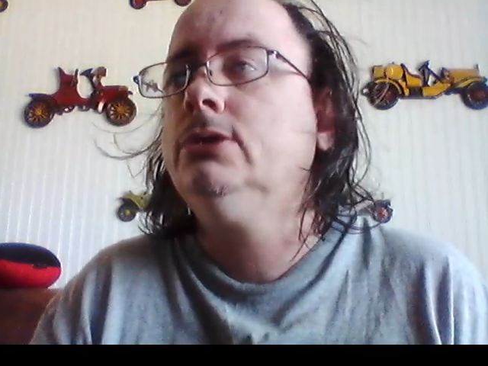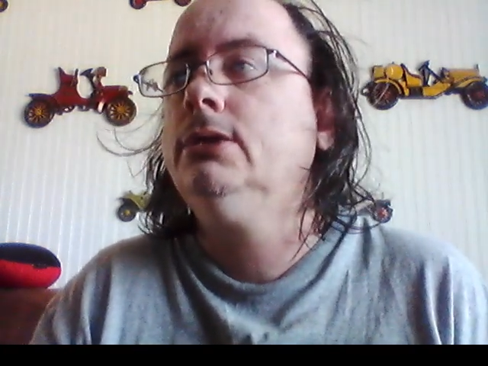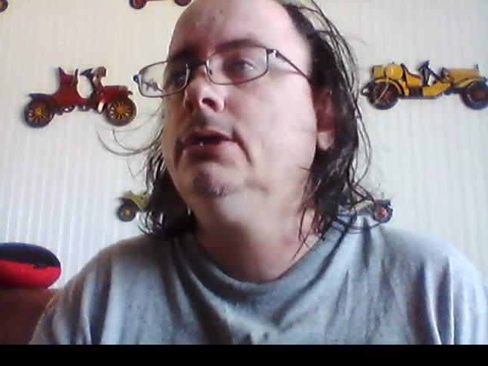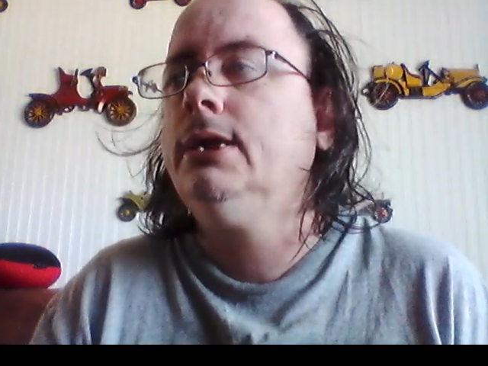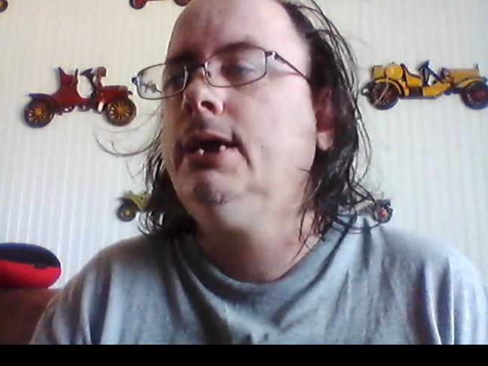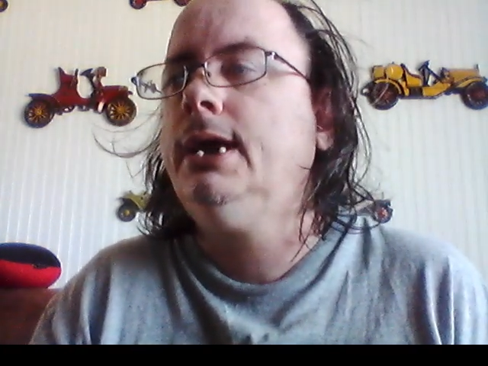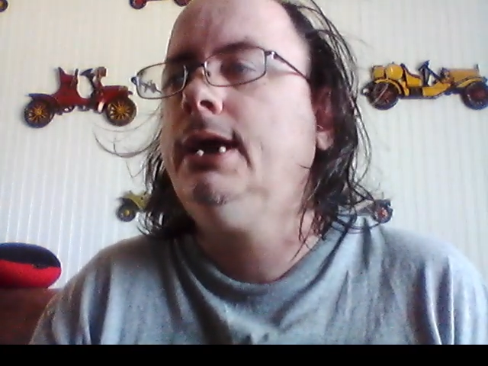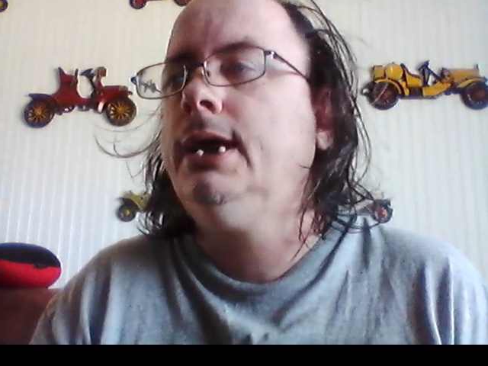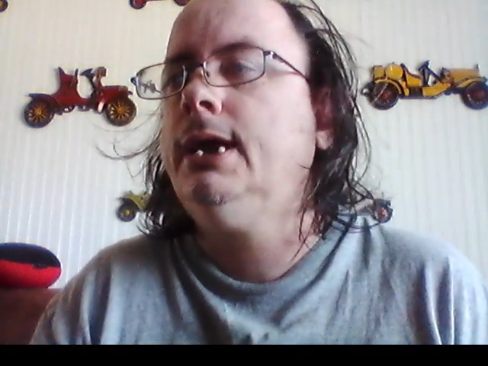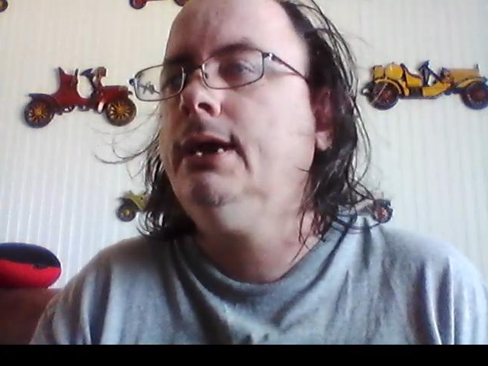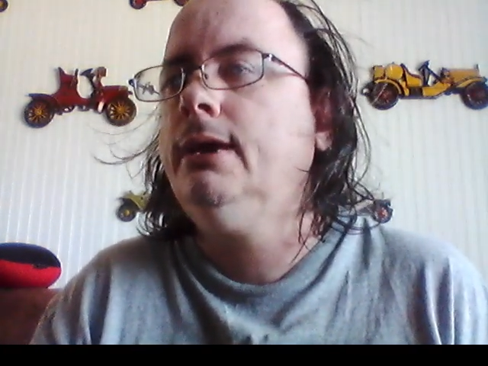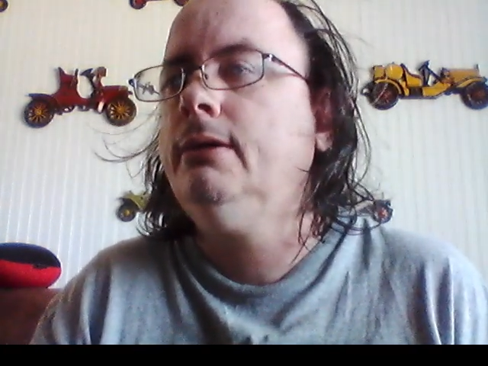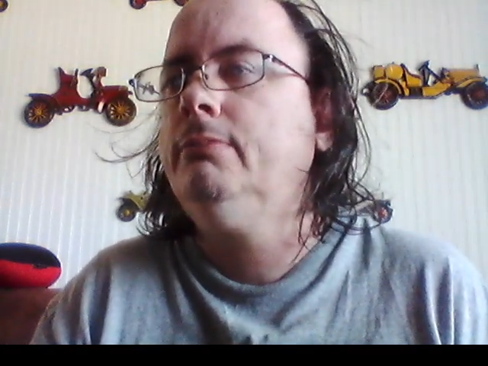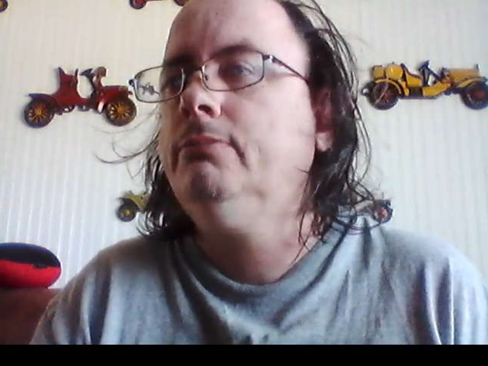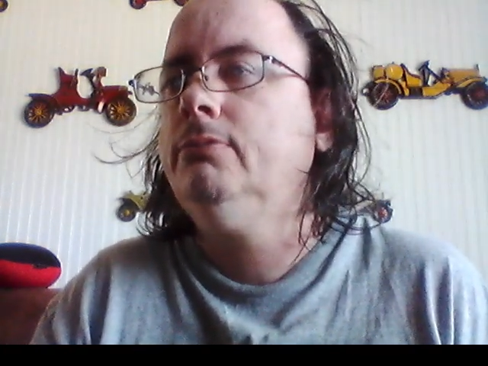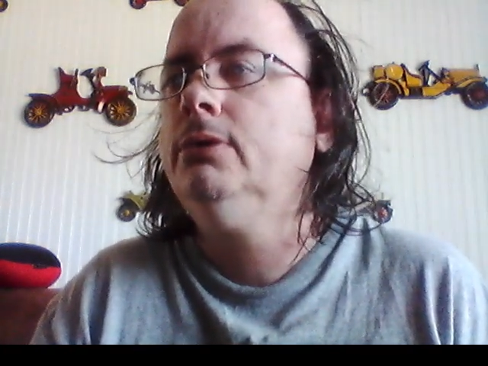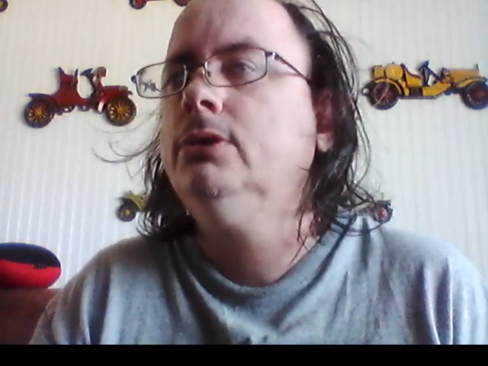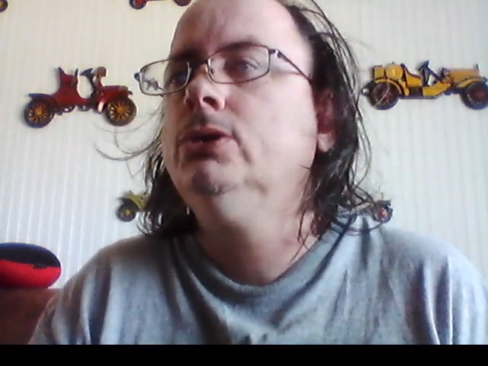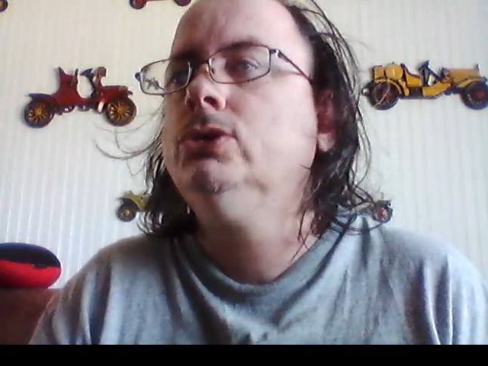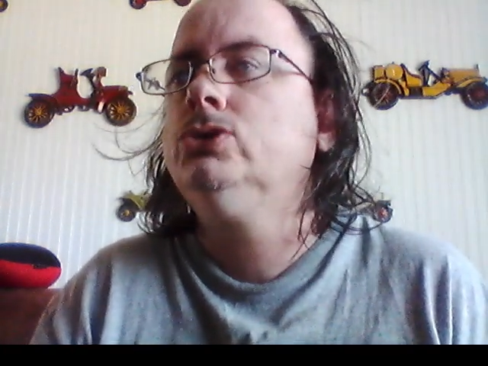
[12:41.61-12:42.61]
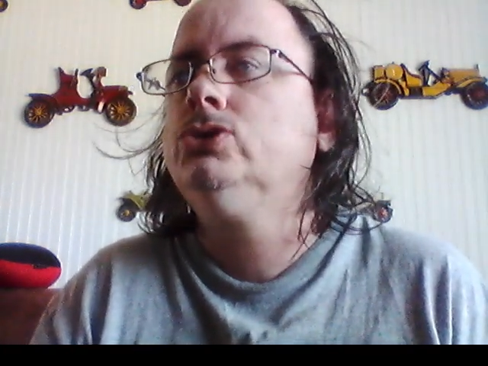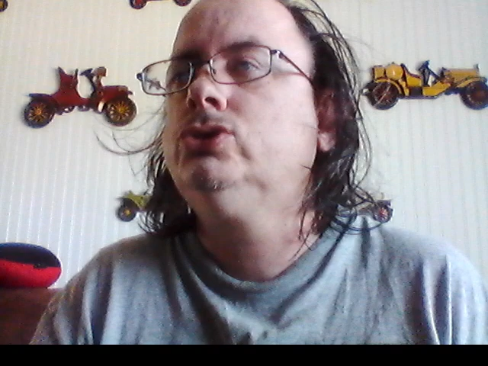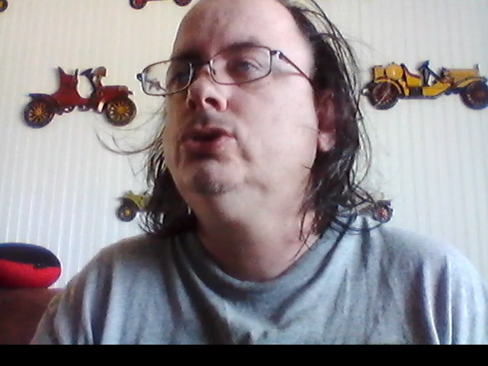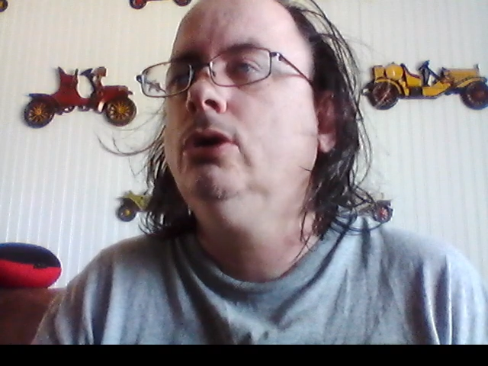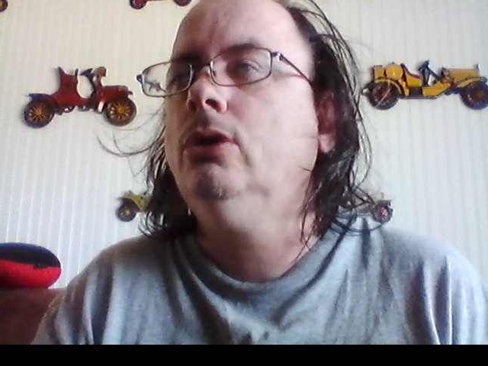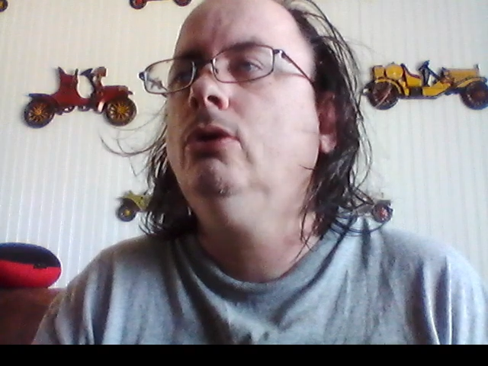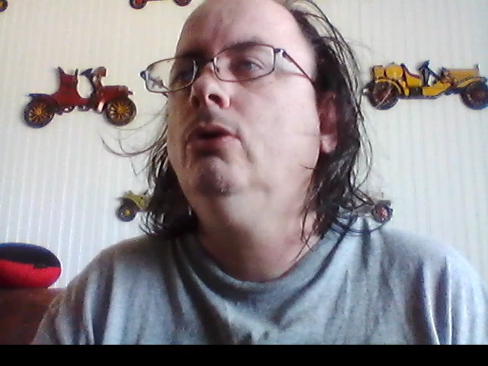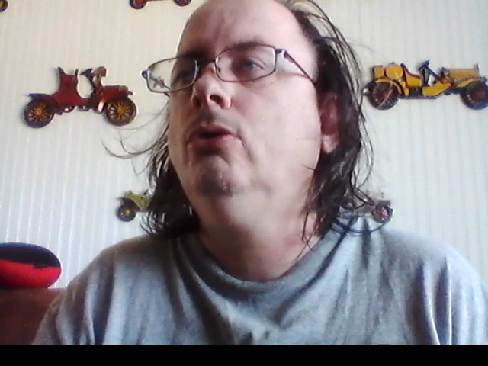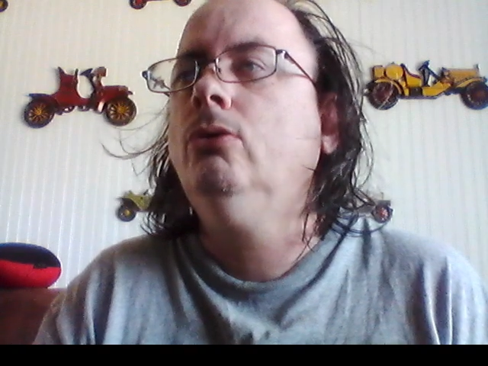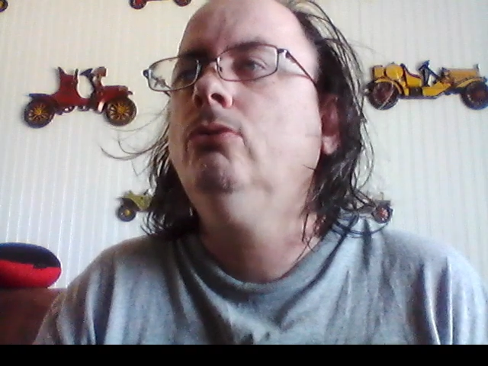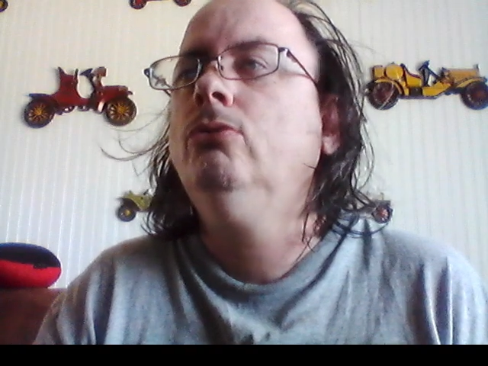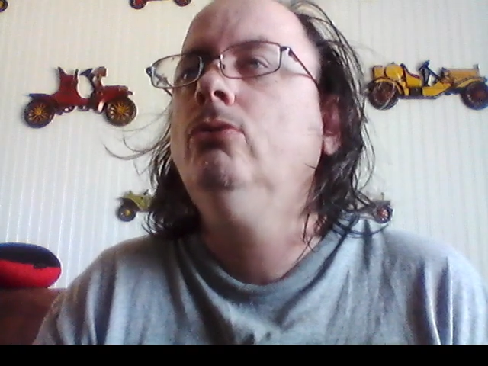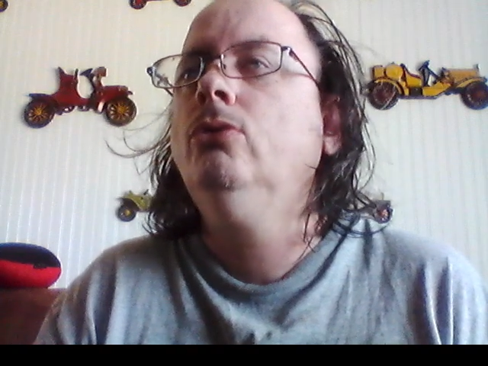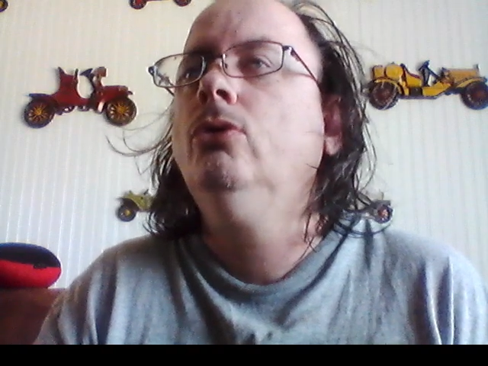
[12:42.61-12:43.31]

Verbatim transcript: And so,